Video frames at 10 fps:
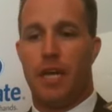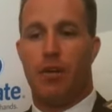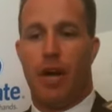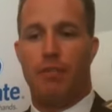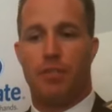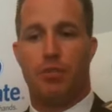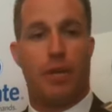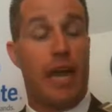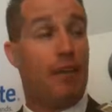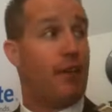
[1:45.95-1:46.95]
Now, obviously,
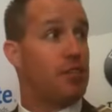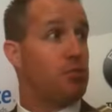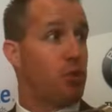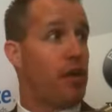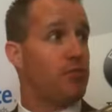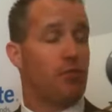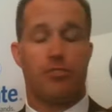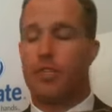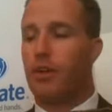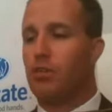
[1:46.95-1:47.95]
we have had some
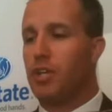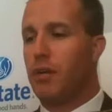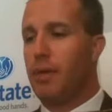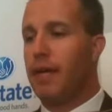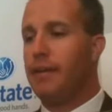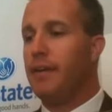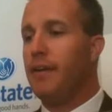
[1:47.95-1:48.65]
transfers, and those young men,